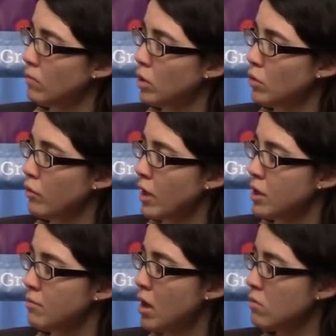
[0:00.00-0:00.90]
Blue
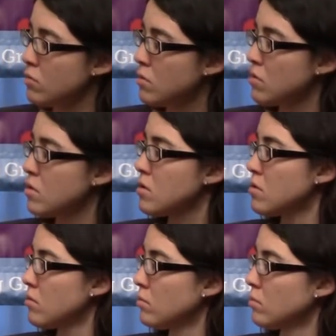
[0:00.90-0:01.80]
Ridge
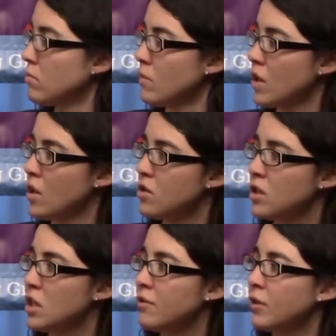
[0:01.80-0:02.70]
Mountains. So
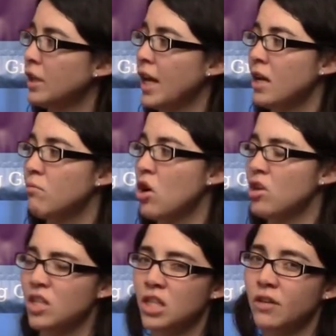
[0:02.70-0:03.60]
the different
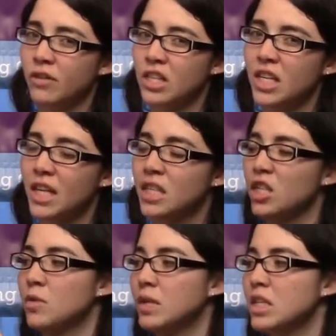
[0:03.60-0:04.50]
landmarks and the different sites
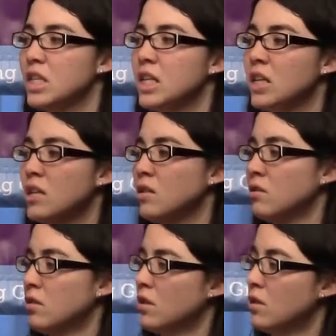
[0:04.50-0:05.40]
that you would see
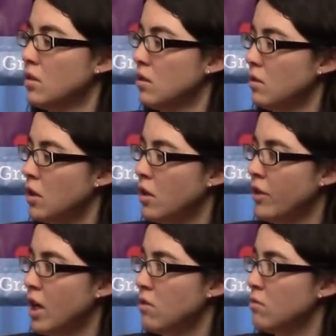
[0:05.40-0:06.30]

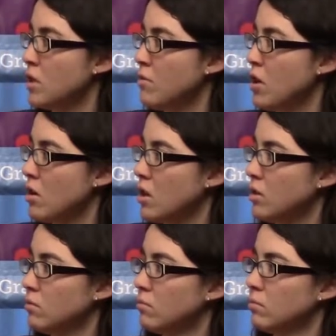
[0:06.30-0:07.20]
around America.
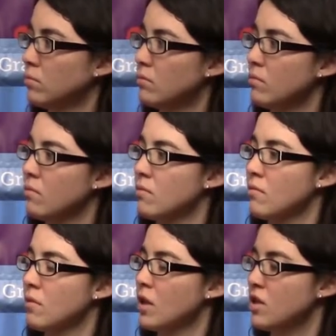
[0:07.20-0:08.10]

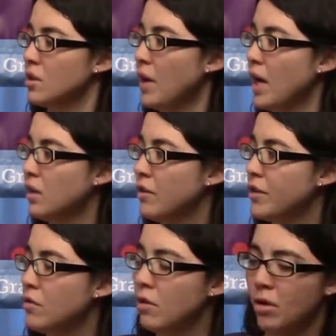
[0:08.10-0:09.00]
So I love
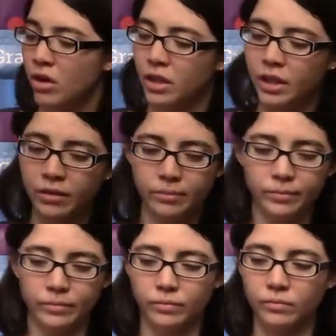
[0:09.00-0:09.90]
you Americanly.
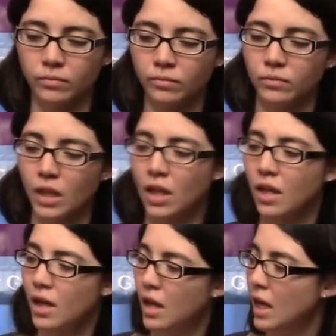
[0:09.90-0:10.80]

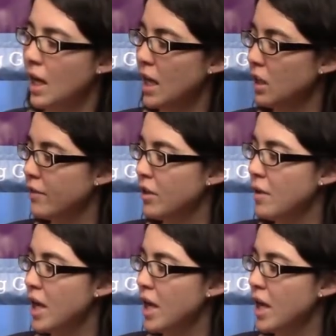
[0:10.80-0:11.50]
I love you